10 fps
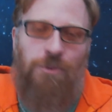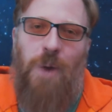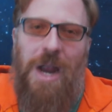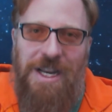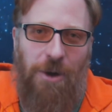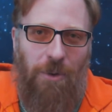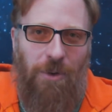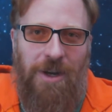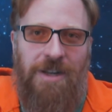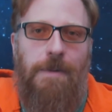is Wayne
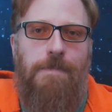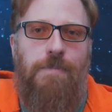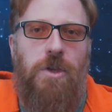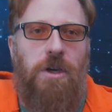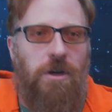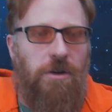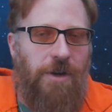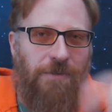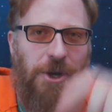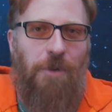Coyne,
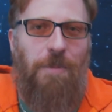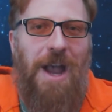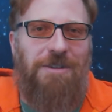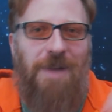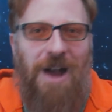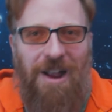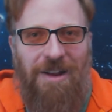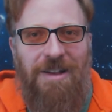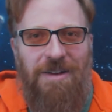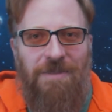who, if you go back to my